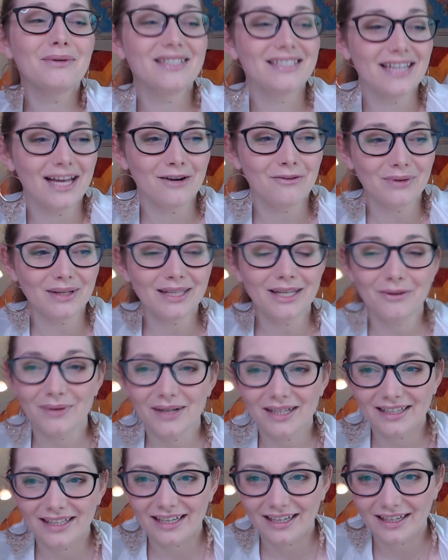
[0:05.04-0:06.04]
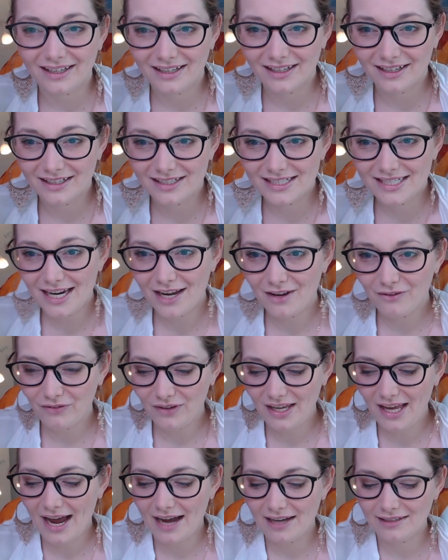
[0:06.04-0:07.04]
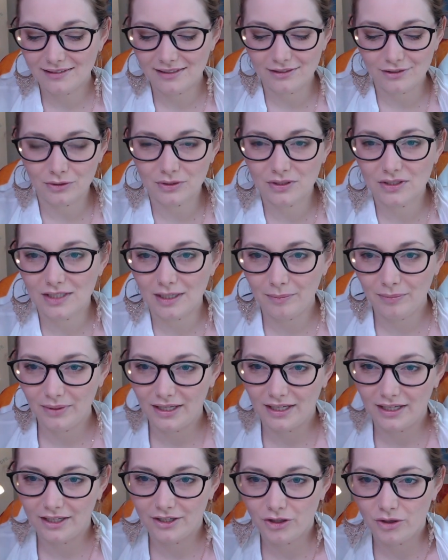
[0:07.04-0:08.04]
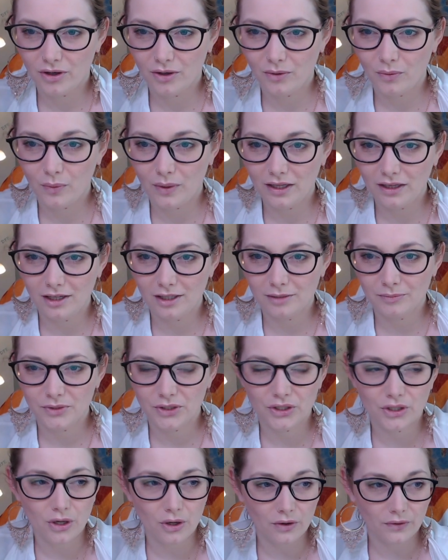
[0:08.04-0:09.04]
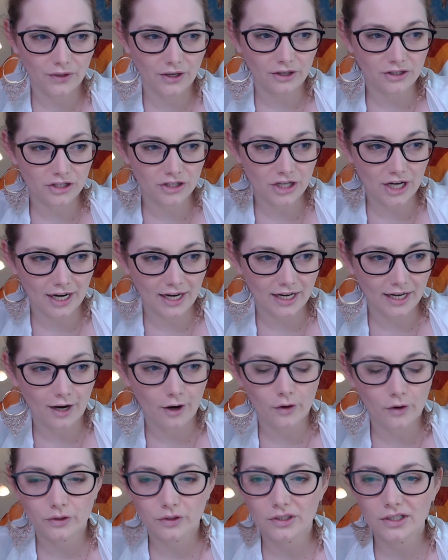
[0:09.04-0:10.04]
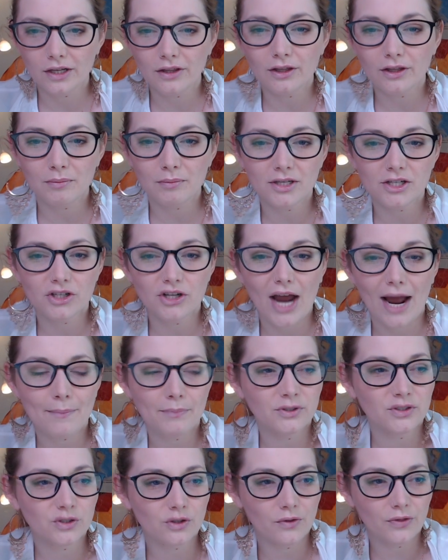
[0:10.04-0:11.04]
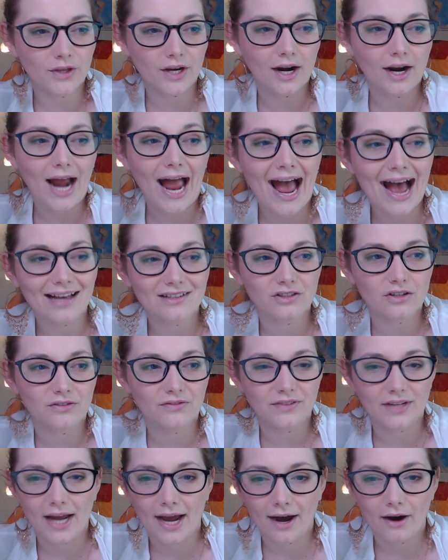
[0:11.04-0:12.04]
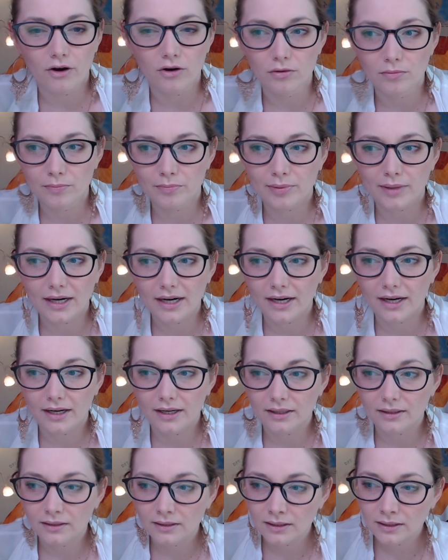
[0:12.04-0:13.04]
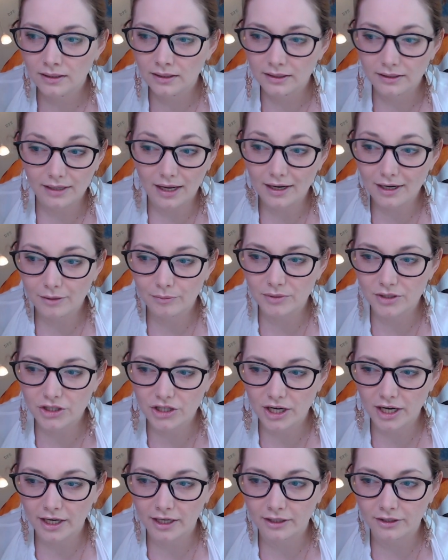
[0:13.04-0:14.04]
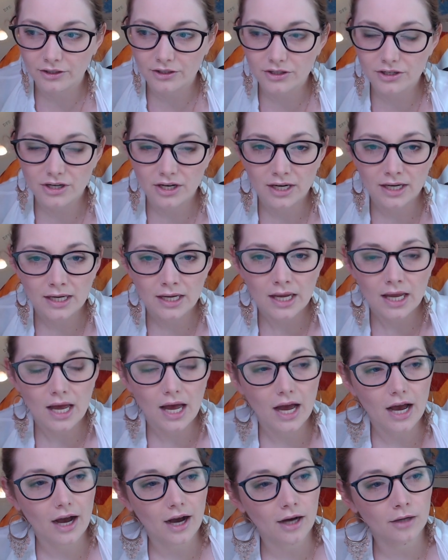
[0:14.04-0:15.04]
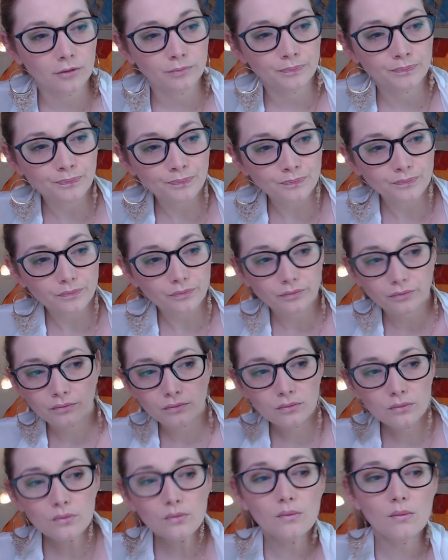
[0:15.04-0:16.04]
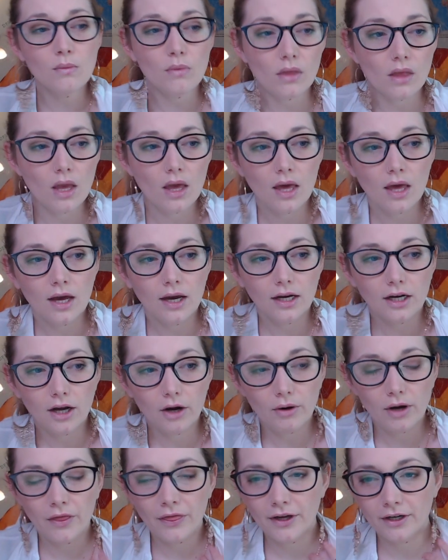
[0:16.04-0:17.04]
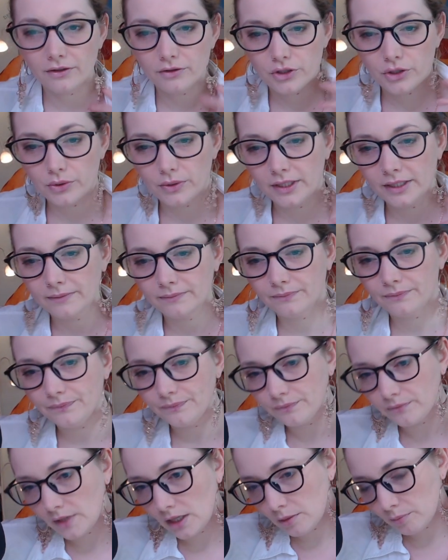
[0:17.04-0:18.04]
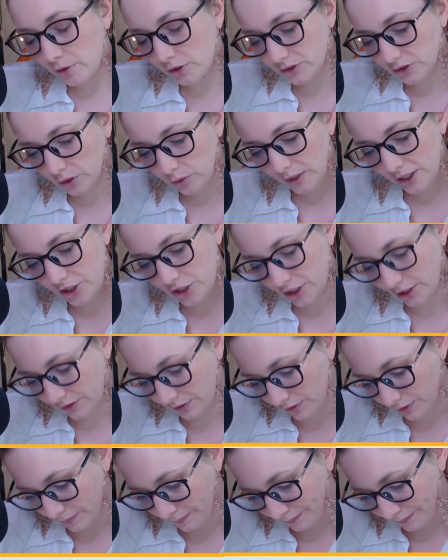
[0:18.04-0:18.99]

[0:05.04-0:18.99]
saying really quickly, DFE has its own subreddit. You're welcome to go there and check it out. Nothing much happens on there as of now, but that can be changed. Go on there, join, post questions,